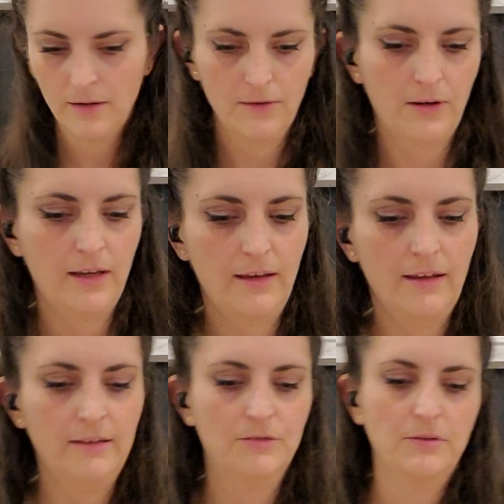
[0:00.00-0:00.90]
Okay,
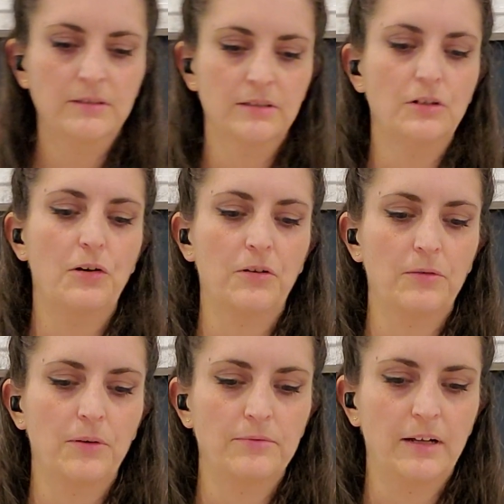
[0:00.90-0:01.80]
let's read Sedona
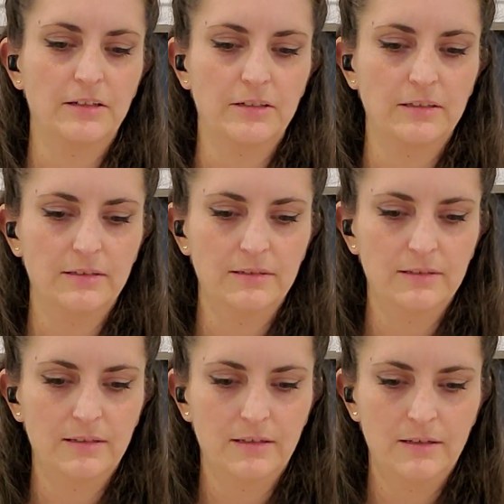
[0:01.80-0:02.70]
Reflections.